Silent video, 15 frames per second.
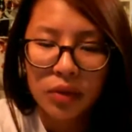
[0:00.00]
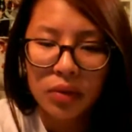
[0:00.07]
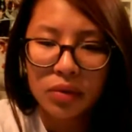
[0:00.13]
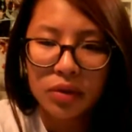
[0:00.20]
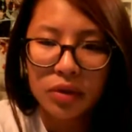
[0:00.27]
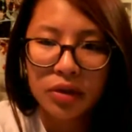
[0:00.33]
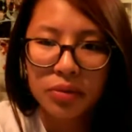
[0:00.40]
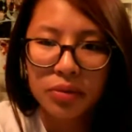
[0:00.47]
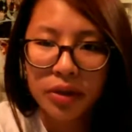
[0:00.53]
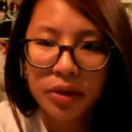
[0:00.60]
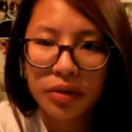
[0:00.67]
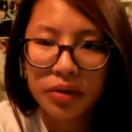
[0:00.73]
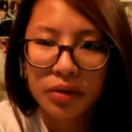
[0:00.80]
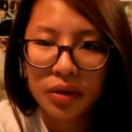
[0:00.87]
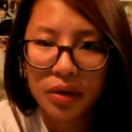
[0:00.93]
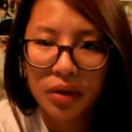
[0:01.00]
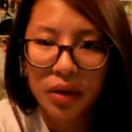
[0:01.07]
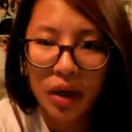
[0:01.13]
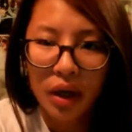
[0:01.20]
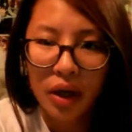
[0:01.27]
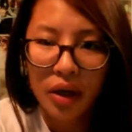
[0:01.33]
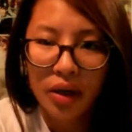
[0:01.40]
Ooh, excuse me.
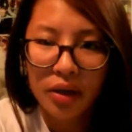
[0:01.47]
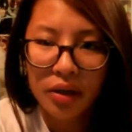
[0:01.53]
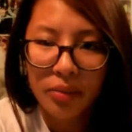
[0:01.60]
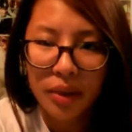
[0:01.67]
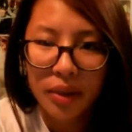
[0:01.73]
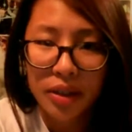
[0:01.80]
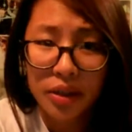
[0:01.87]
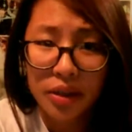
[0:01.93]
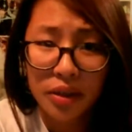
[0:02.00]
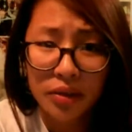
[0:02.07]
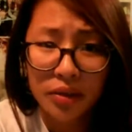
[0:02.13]
I'm actually a